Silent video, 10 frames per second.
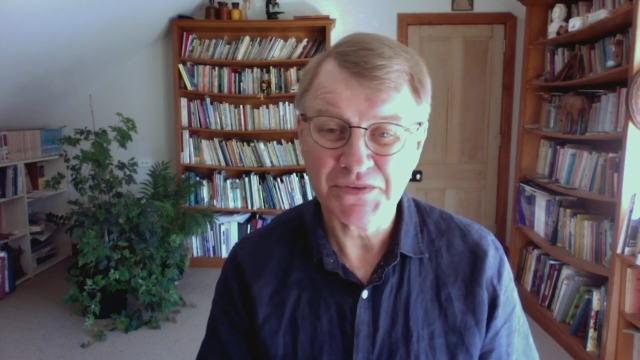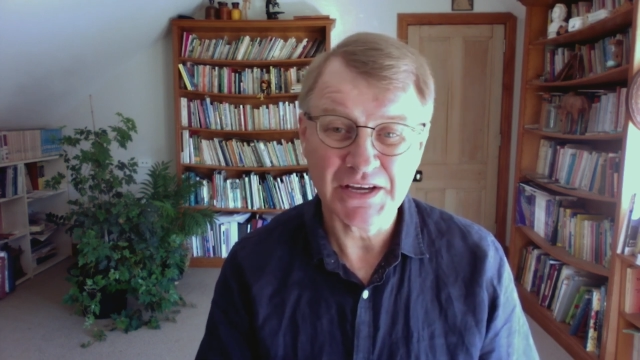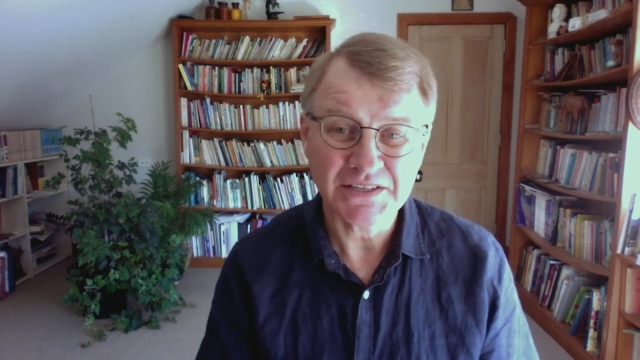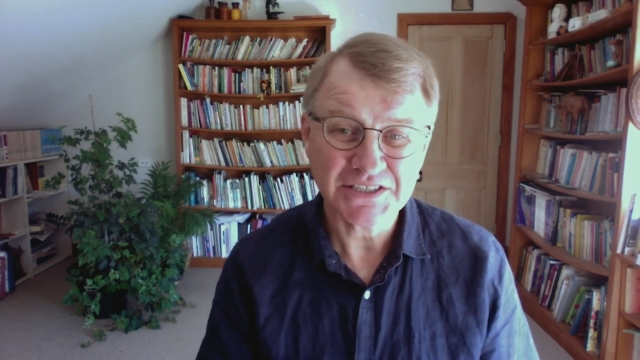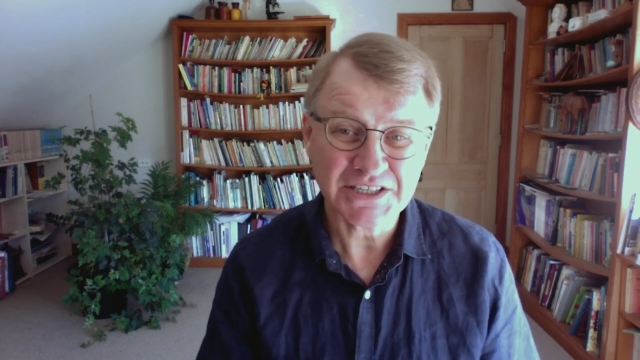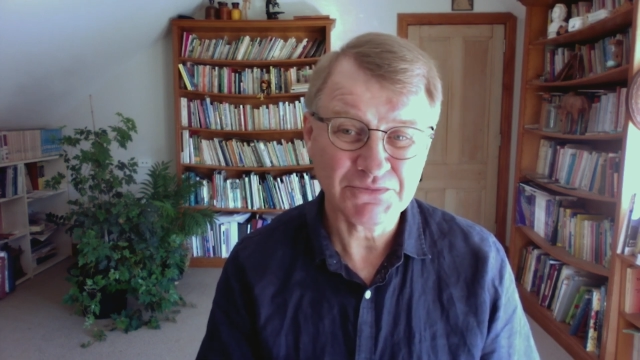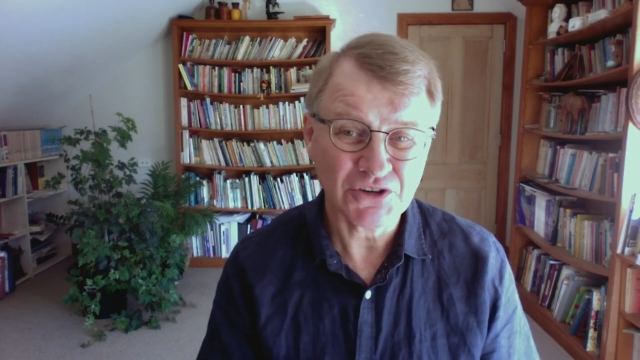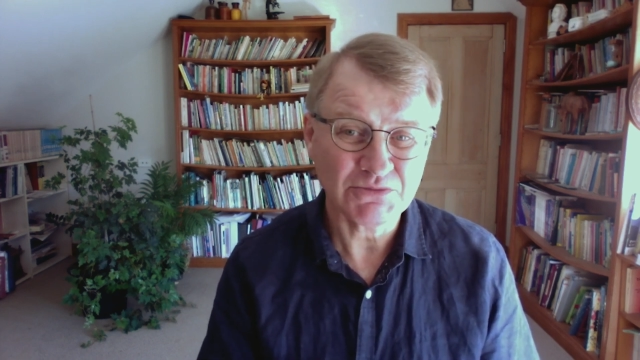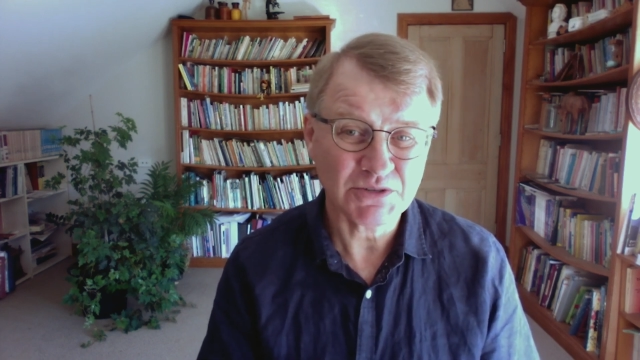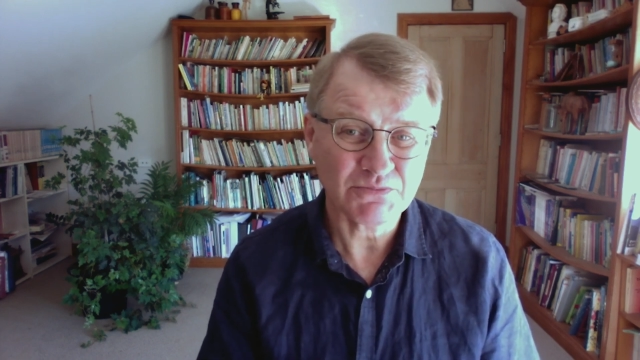and
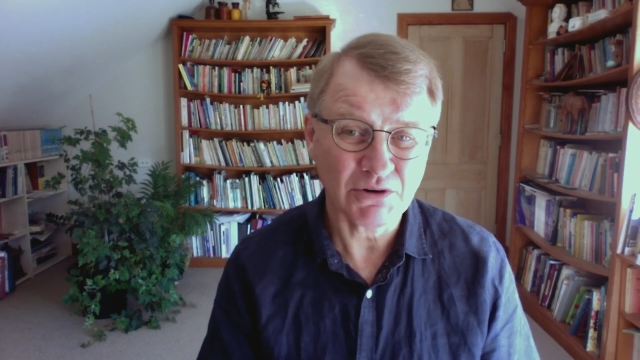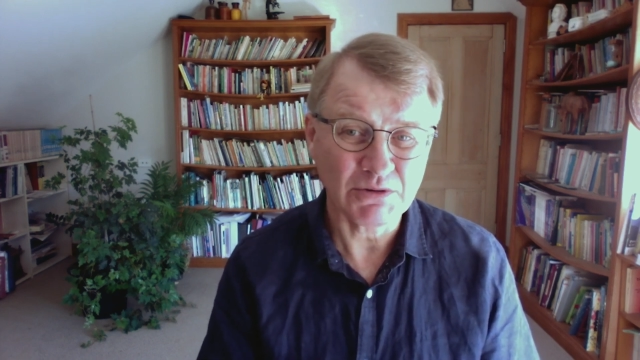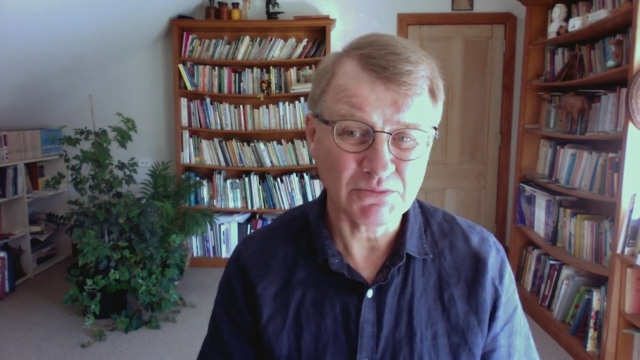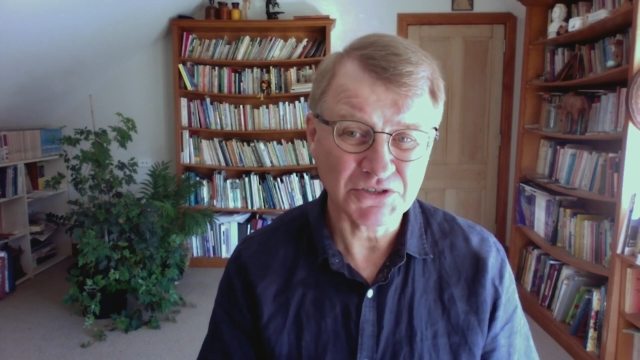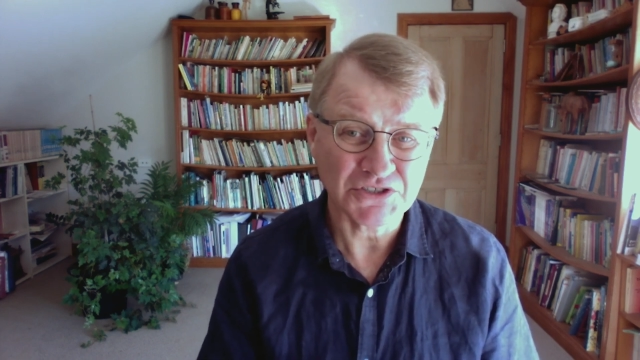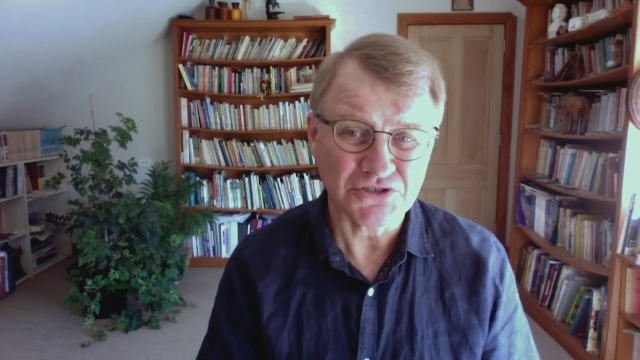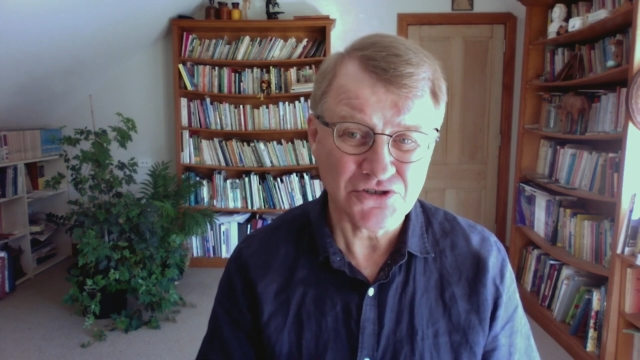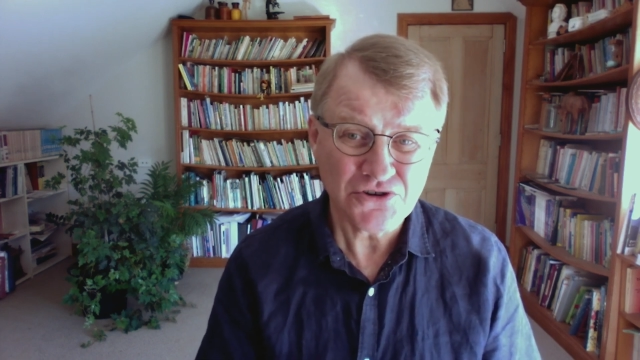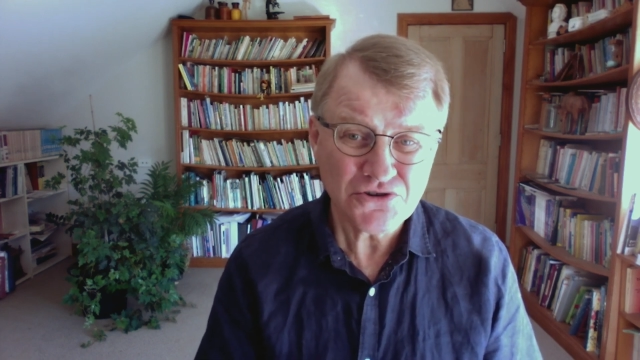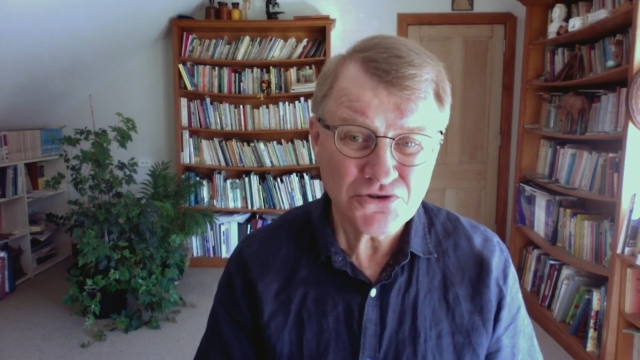sometimes the problem was
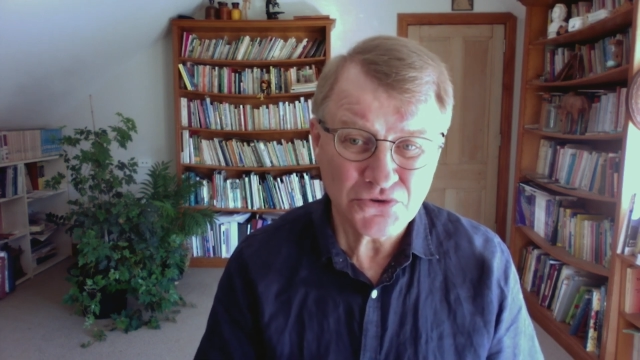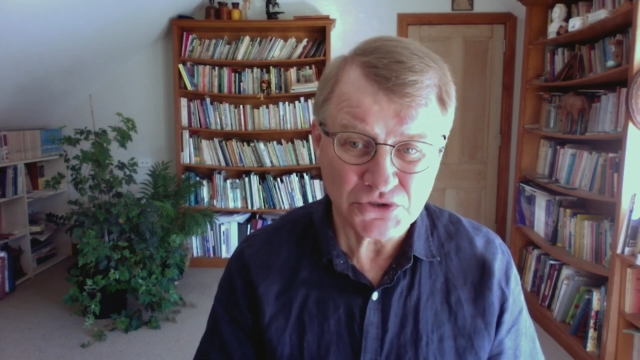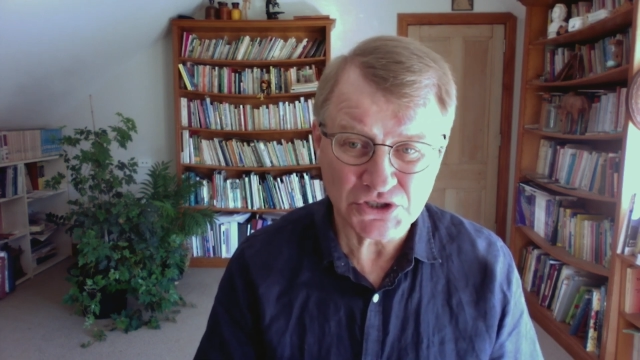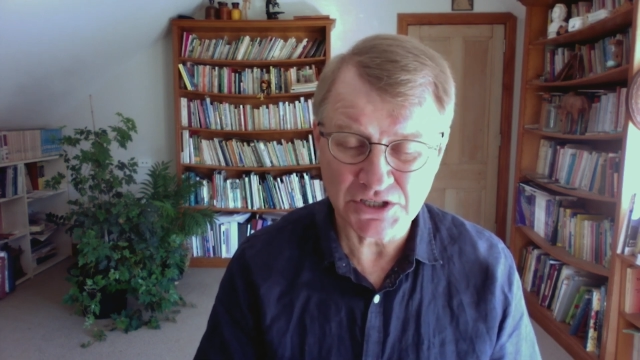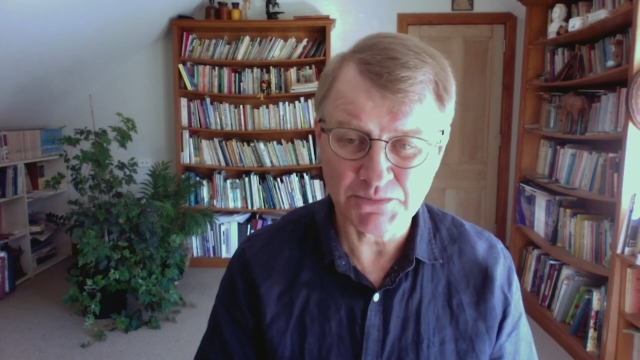huge.